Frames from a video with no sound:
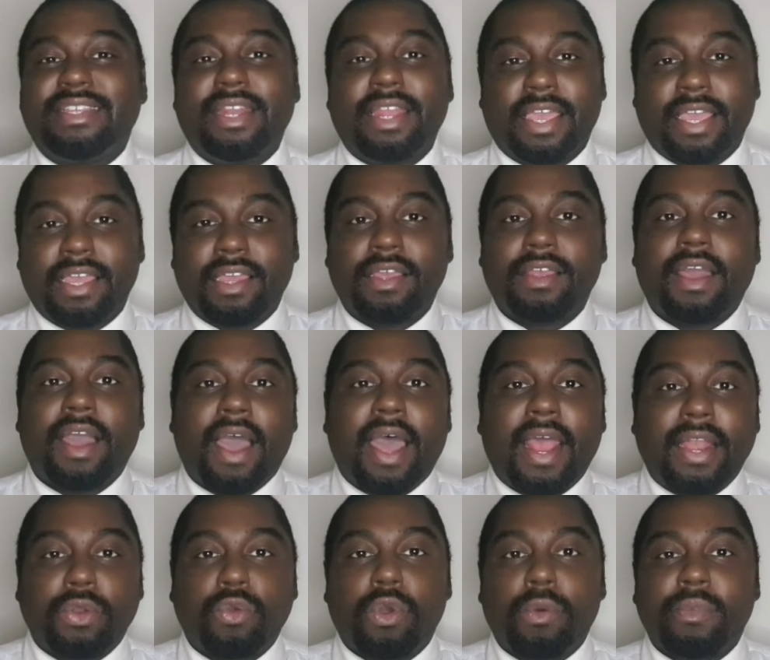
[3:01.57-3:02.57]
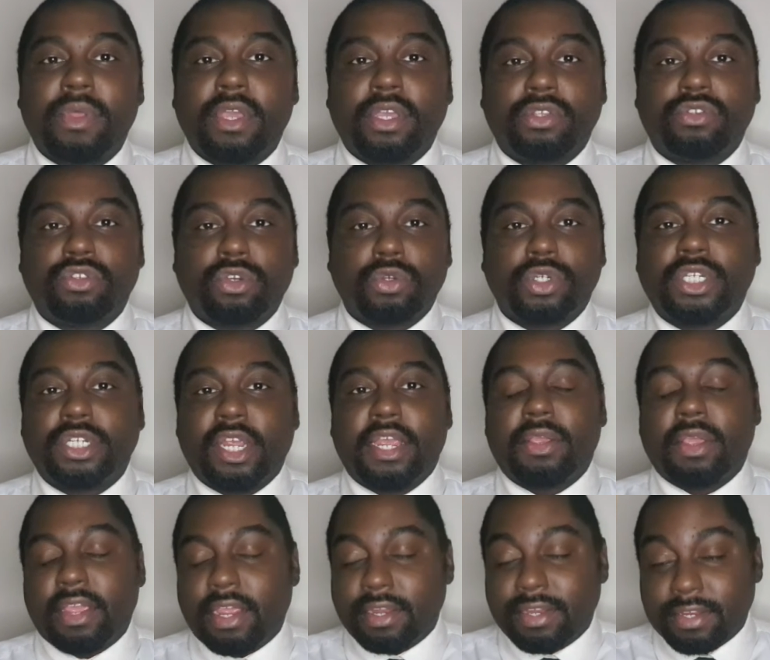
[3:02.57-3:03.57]
lit, I normally
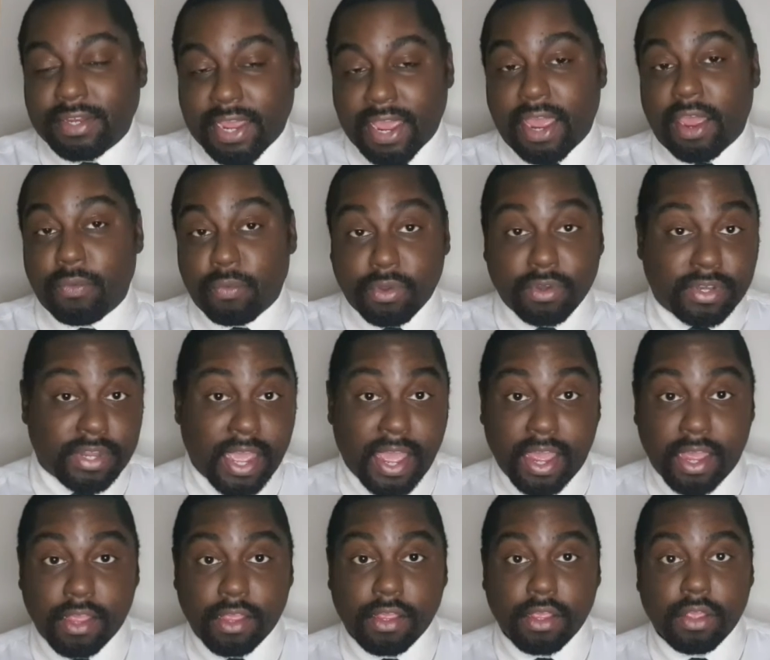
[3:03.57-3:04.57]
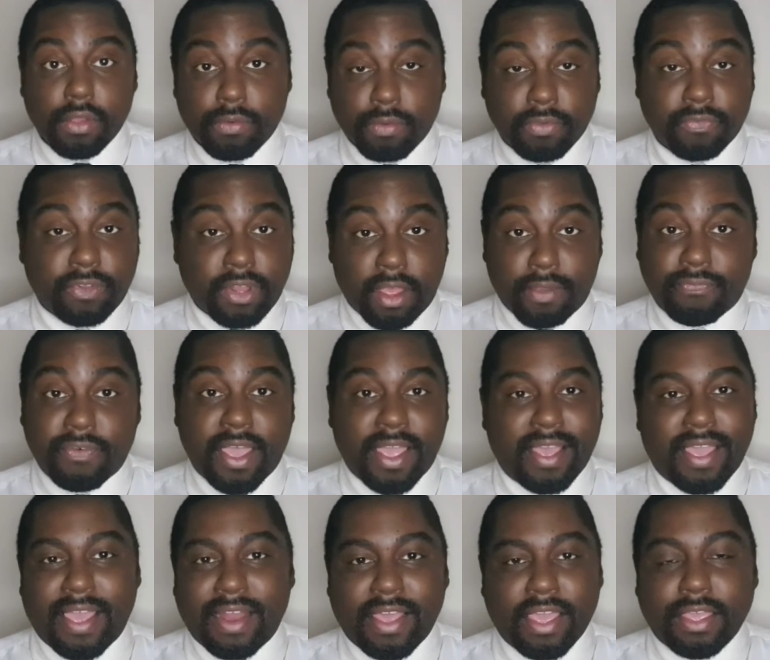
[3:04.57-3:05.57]
associate that with that, with that Fire
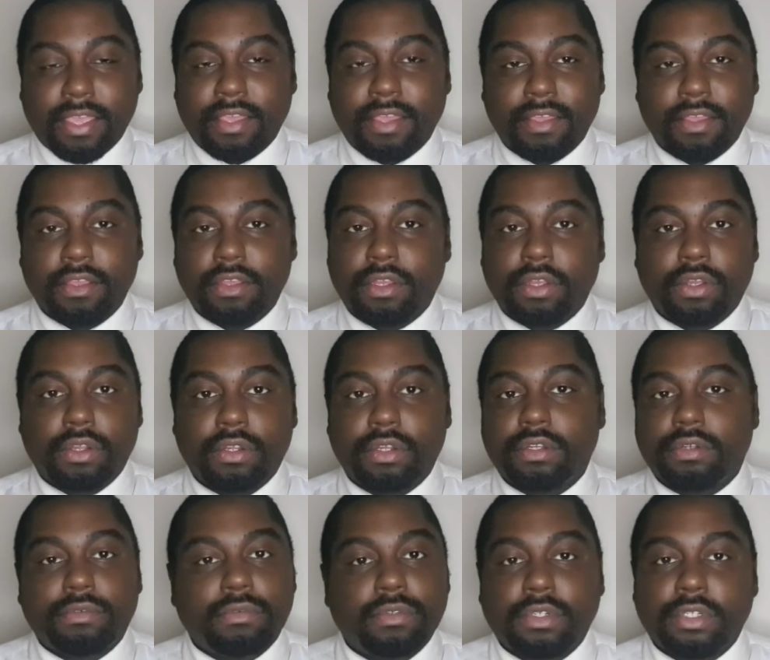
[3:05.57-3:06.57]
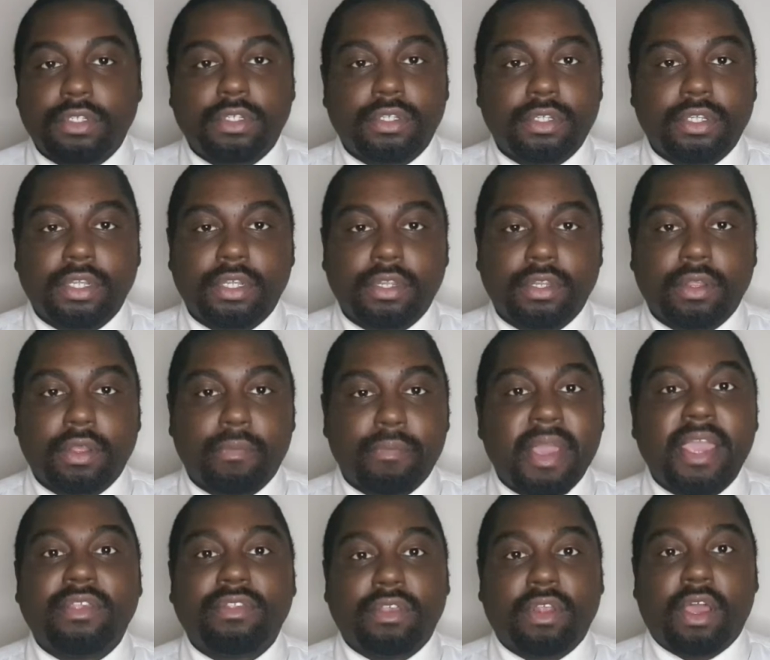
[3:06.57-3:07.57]
LA.
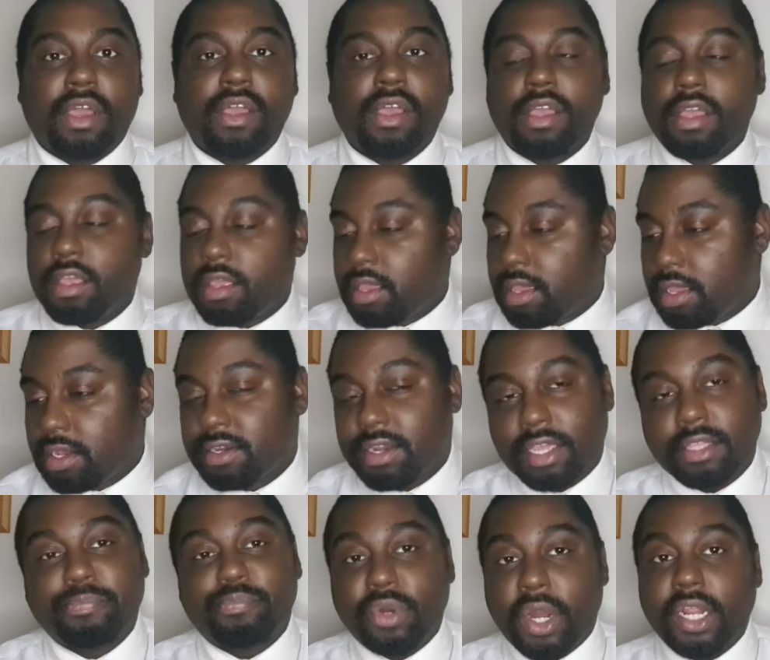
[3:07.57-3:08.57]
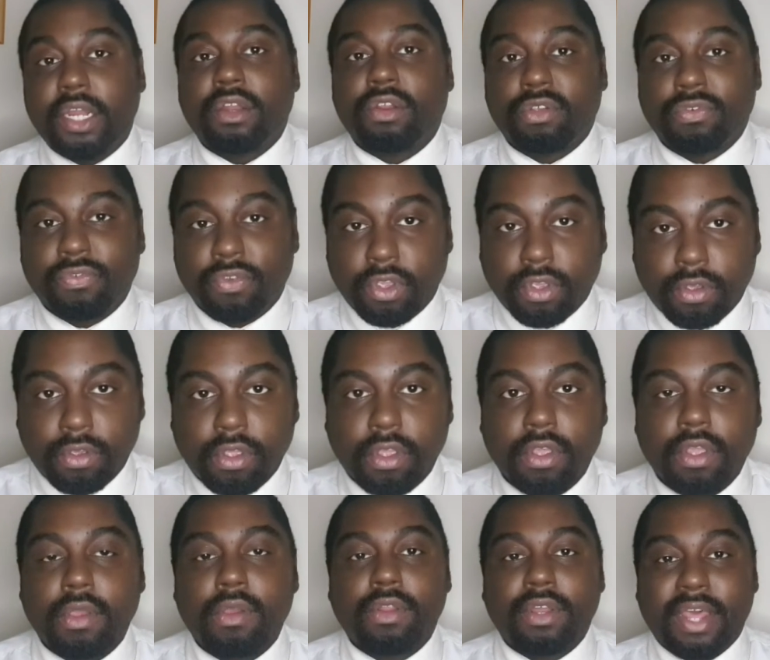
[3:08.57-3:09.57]
Amazing, huh? That's Brandon for you.
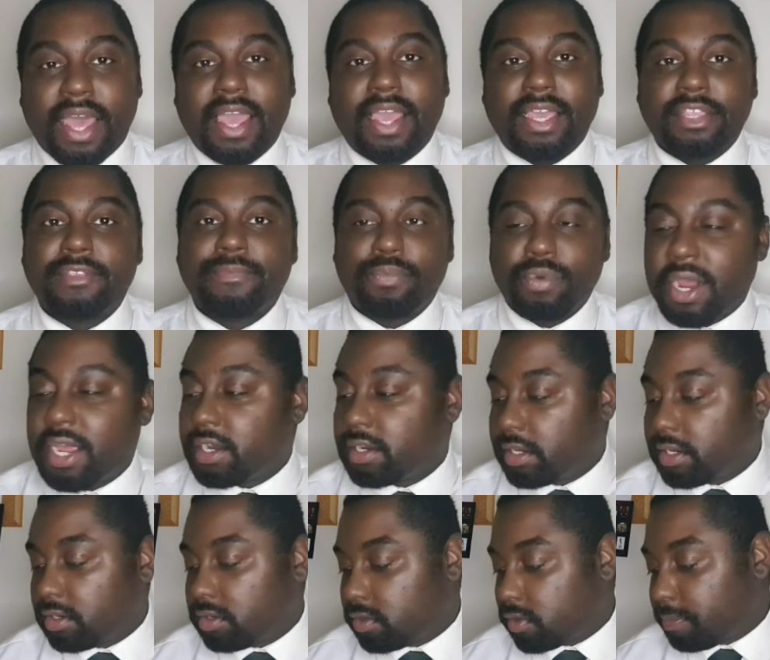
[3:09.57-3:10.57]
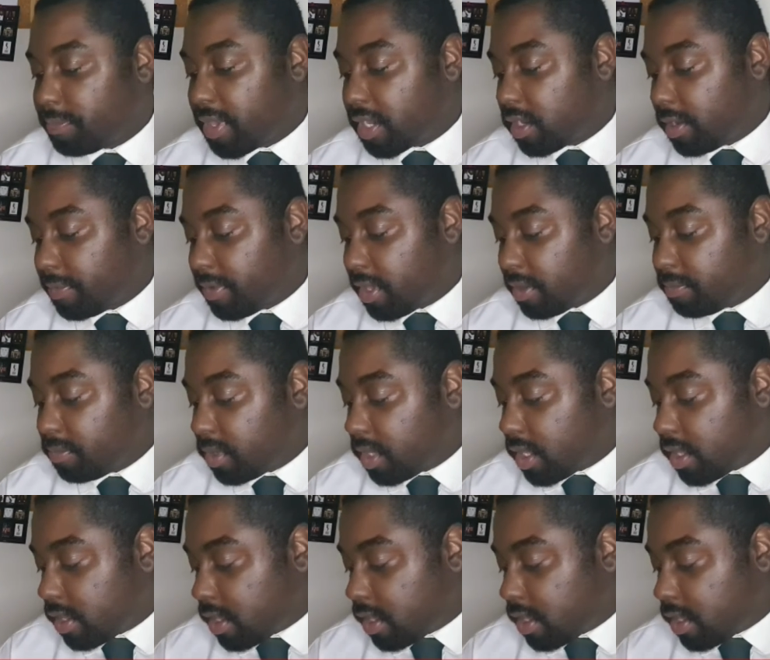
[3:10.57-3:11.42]
That is Brandon. So big up him.